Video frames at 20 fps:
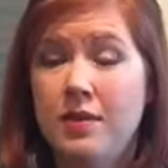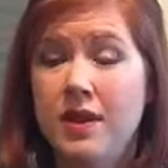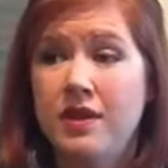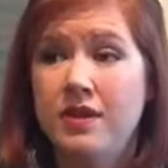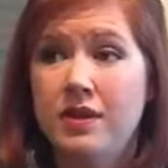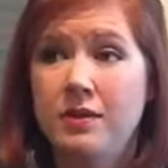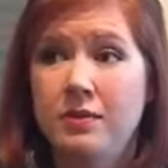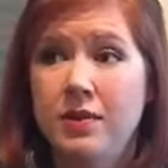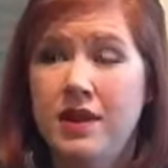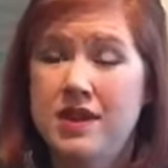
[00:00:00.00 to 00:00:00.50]
And
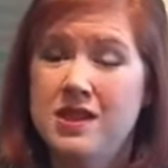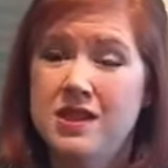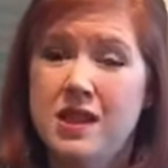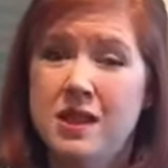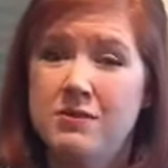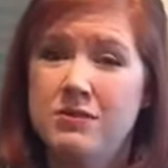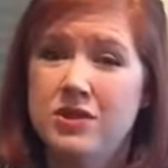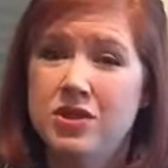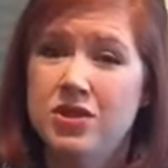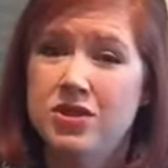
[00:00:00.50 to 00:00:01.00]
then by the
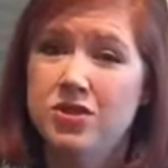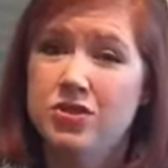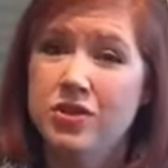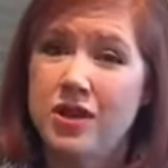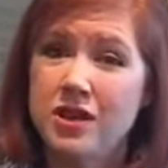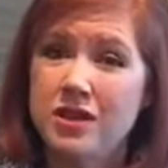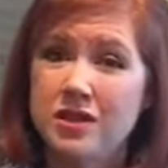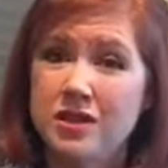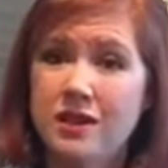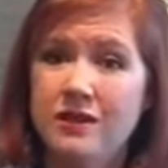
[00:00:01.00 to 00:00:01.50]
time the
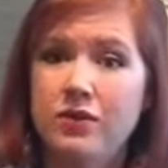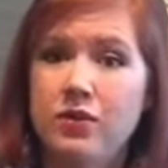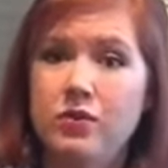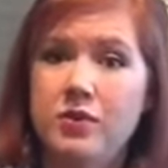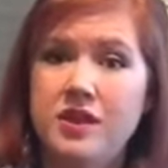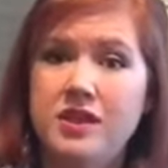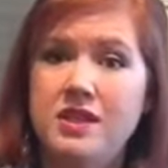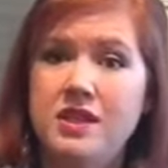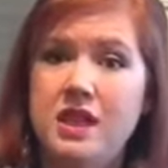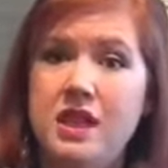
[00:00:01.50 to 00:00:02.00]
stress level
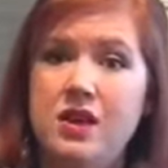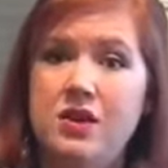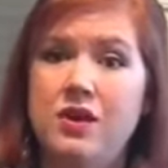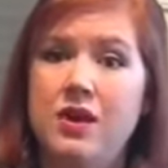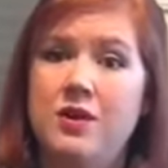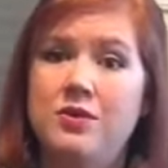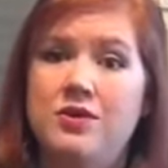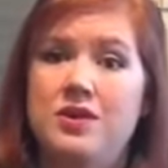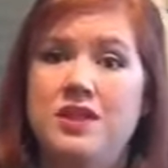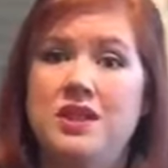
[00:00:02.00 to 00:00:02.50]
went down,
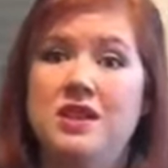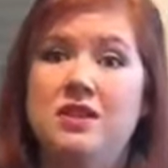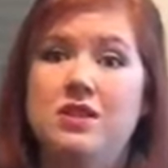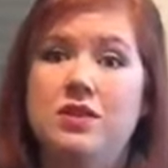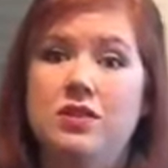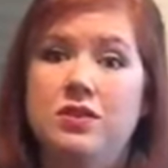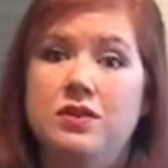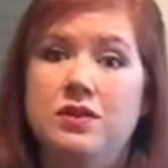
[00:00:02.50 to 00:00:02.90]
I was in